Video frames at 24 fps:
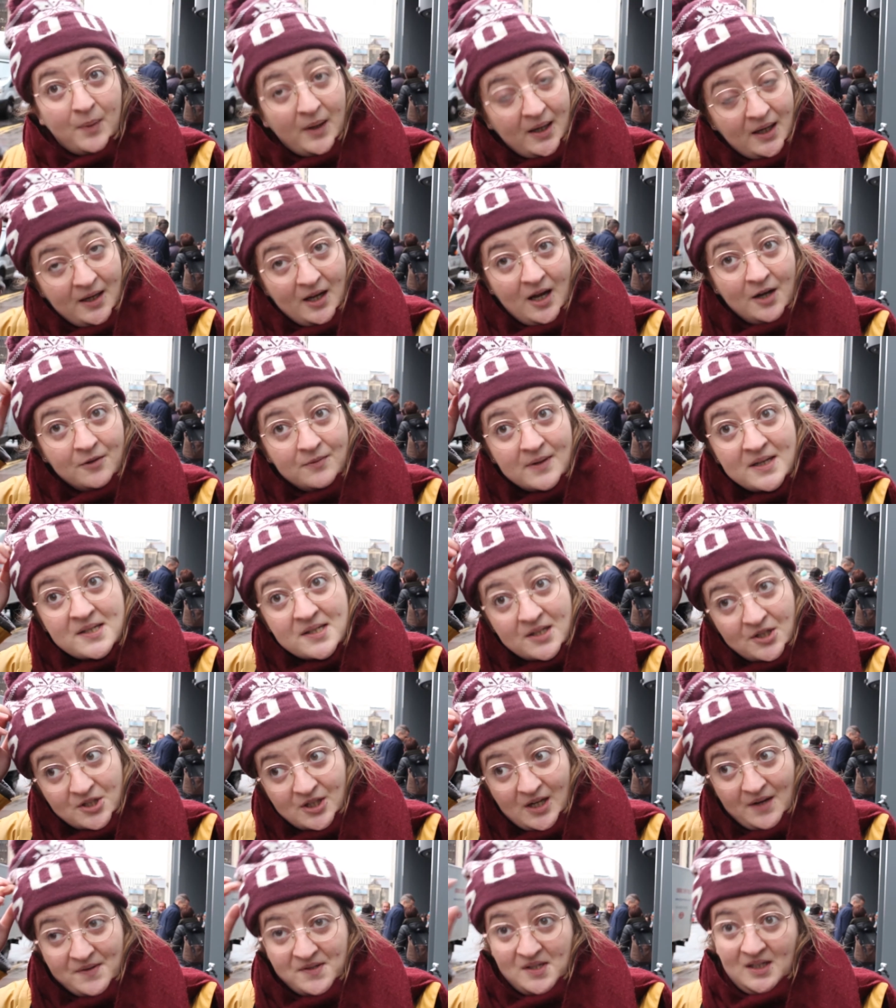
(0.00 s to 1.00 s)
by a
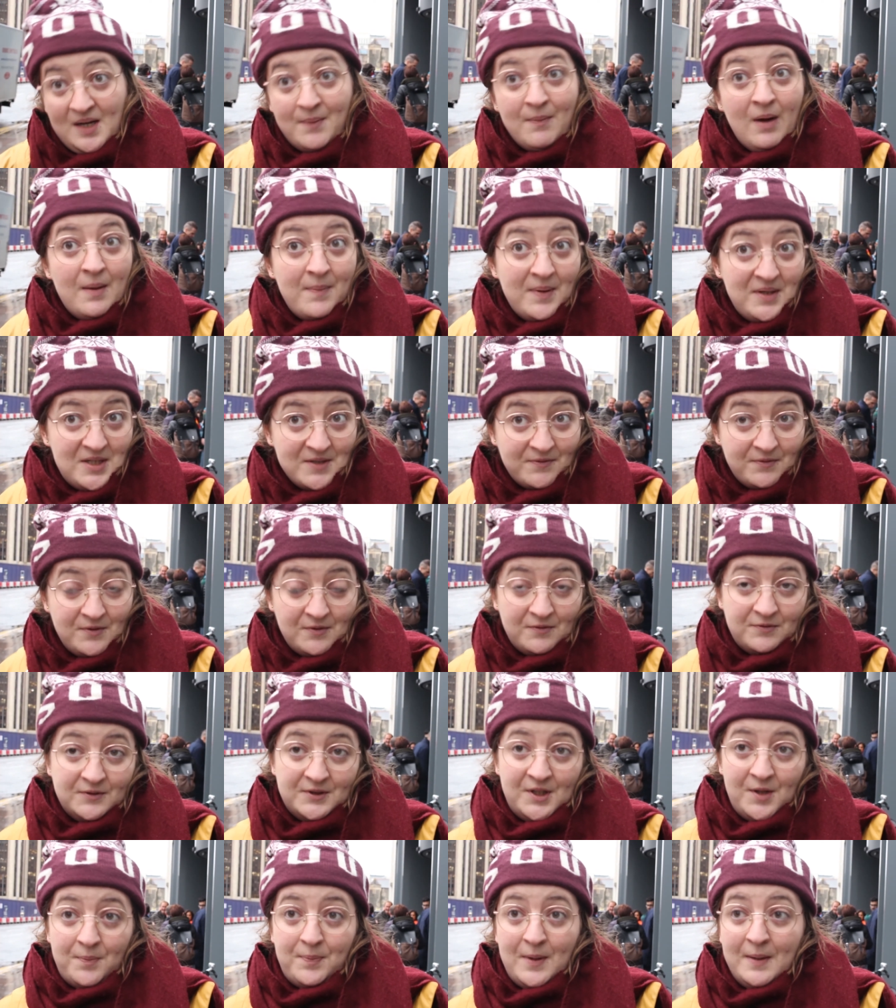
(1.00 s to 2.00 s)
research council. It might be different
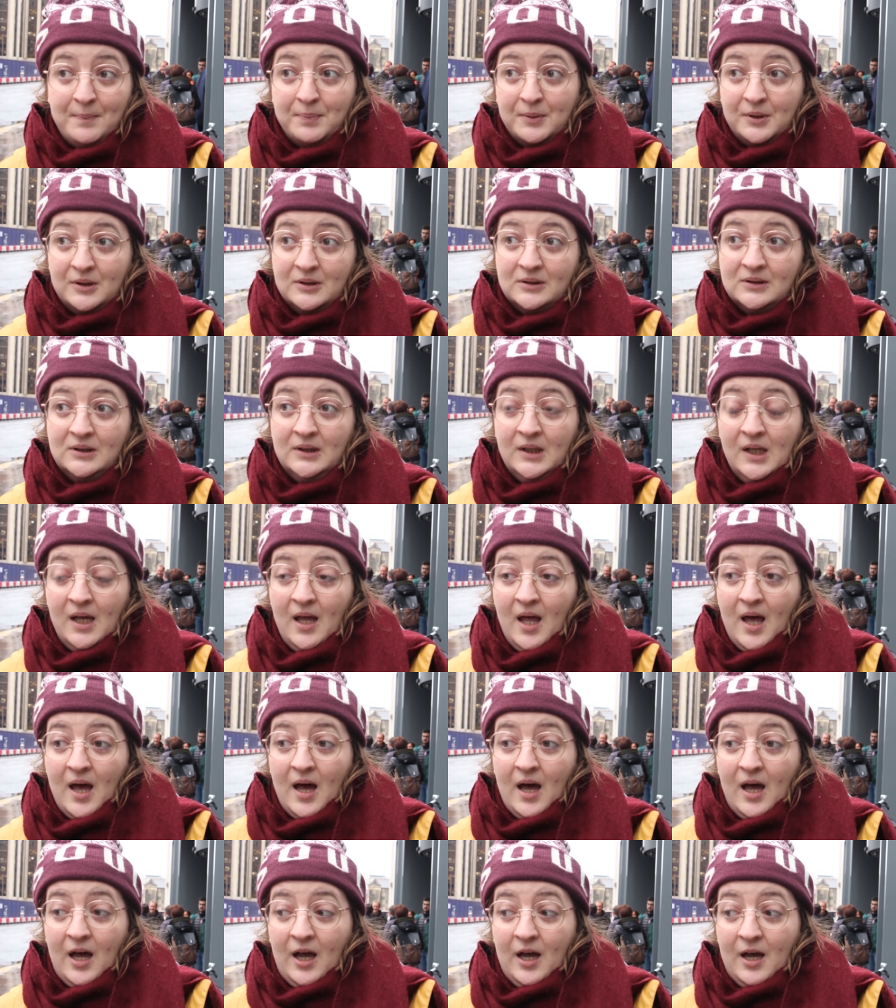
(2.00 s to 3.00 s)
for other people,
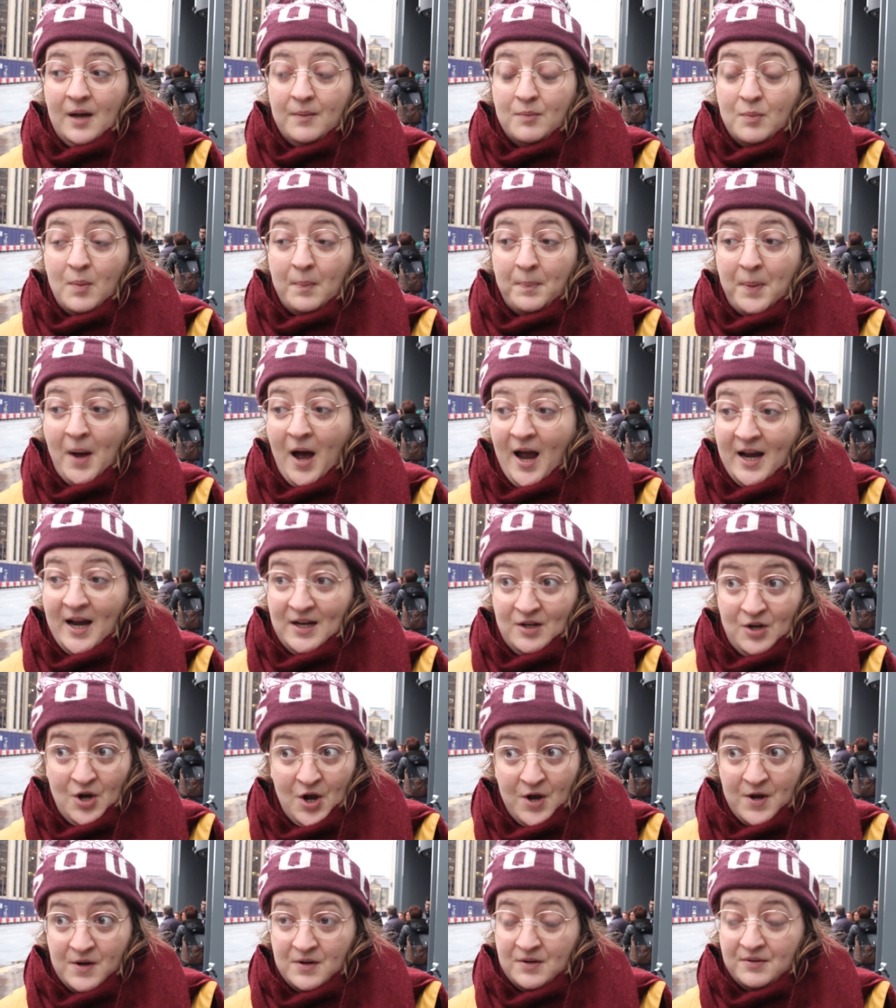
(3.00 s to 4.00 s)
but I
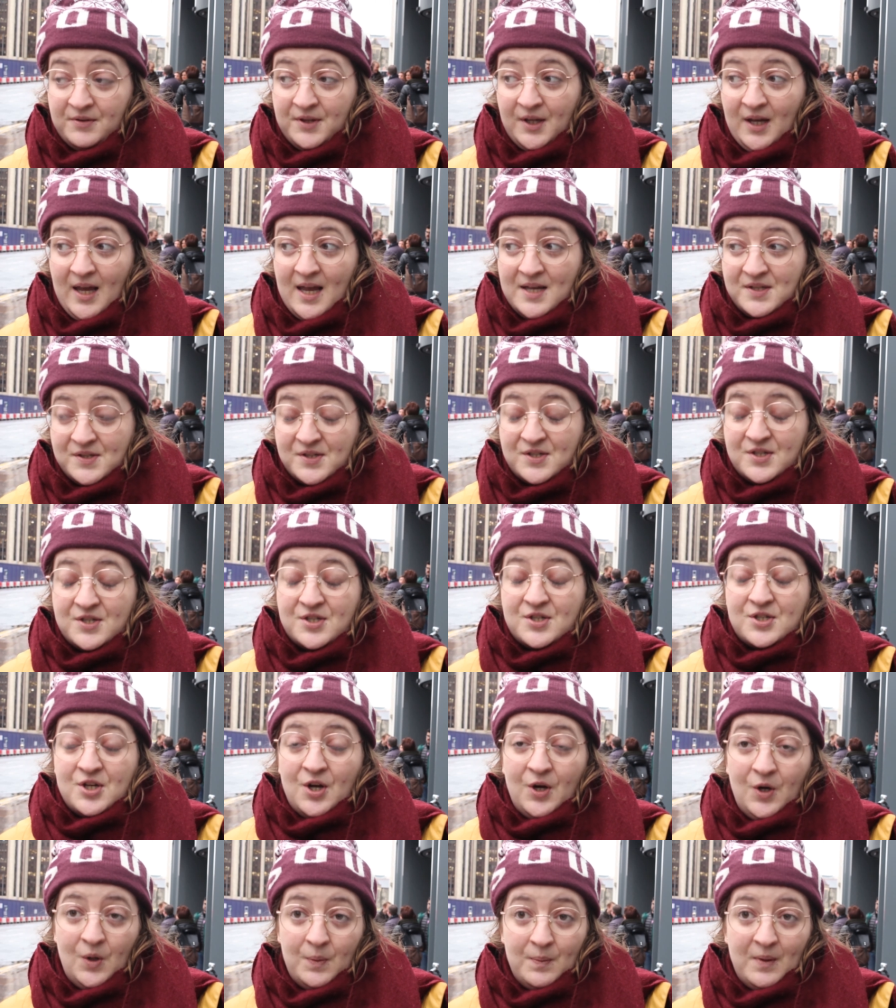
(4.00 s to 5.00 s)
know that it's
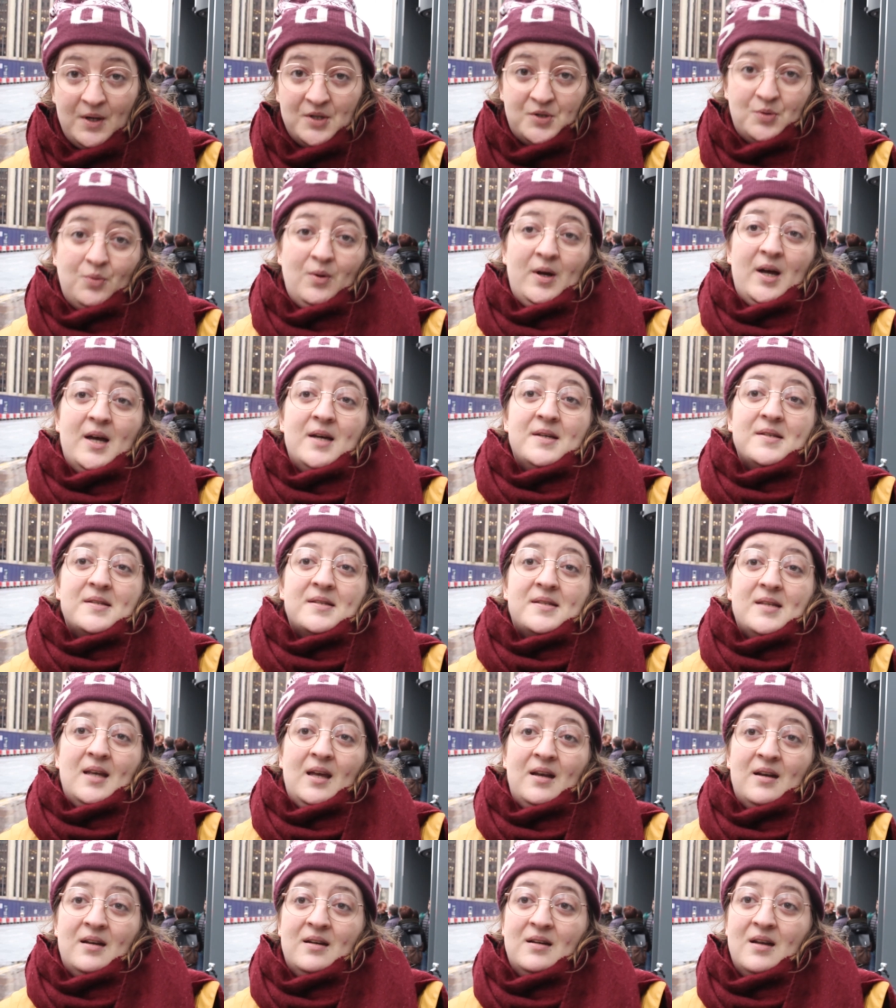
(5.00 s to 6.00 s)
so much worse
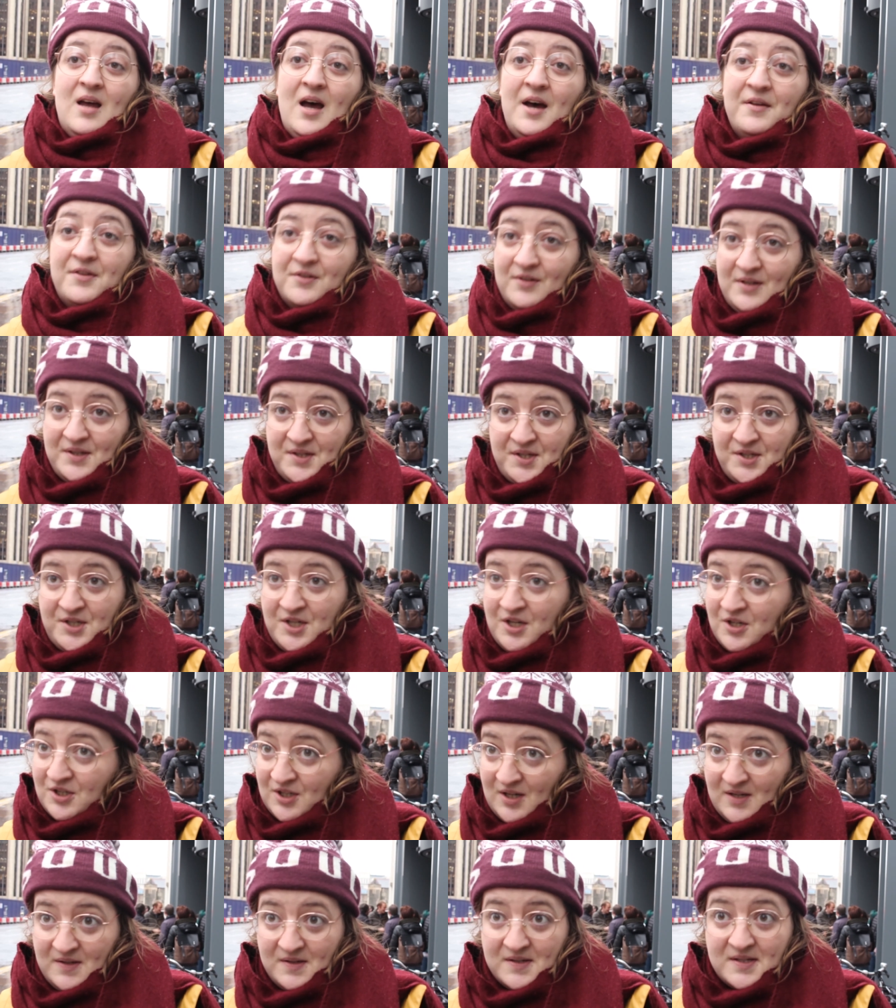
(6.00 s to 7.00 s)
in other
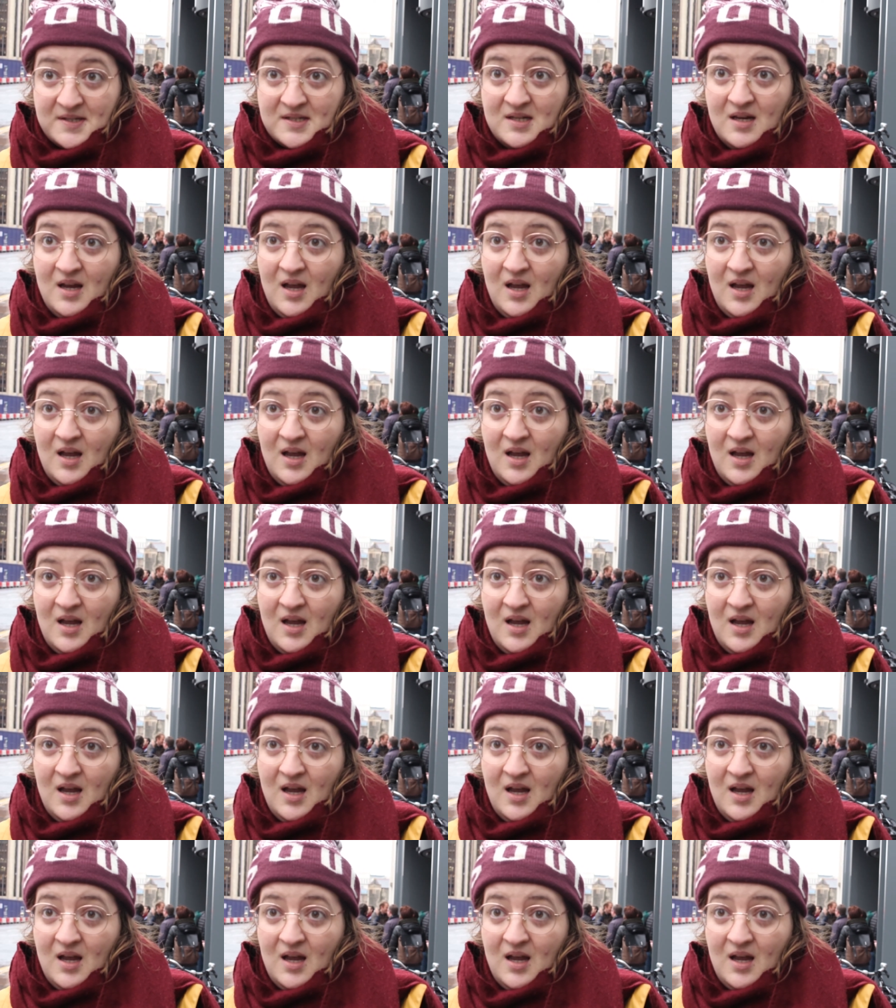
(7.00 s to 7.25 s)
institutions,